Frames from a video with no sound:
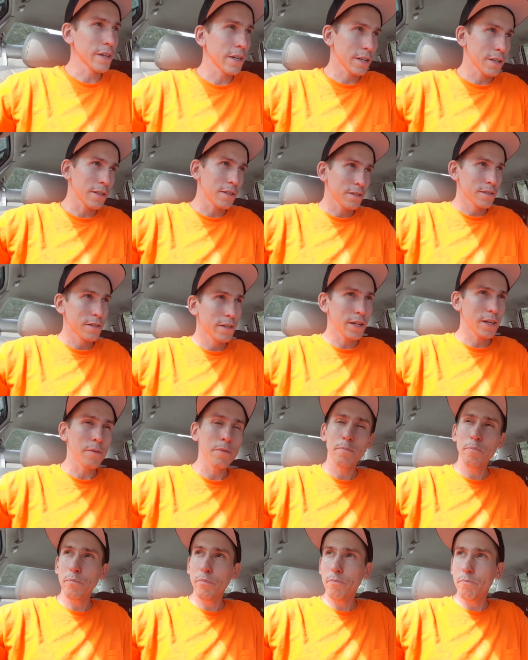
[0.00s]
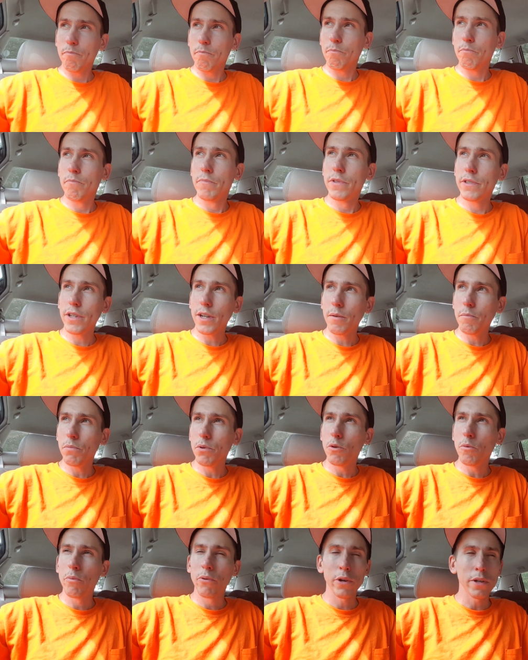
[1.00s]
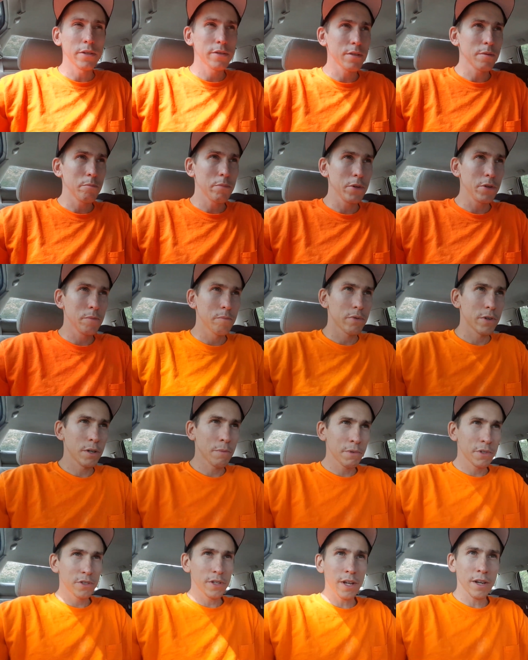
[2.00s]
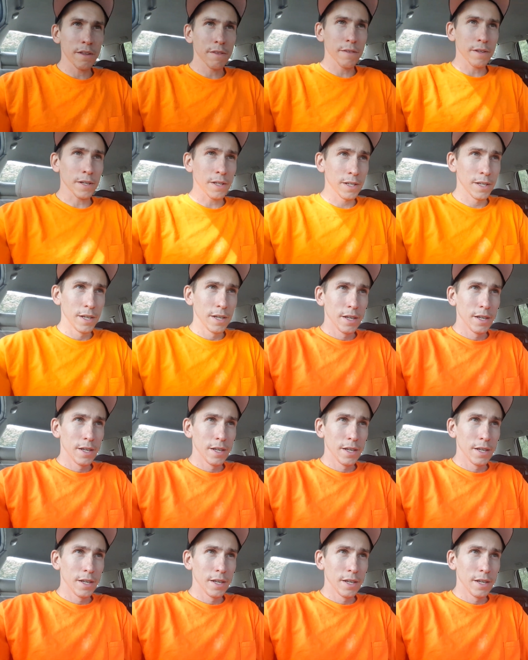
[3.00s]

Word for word: I could get a set of blueprints and build pretty much anything.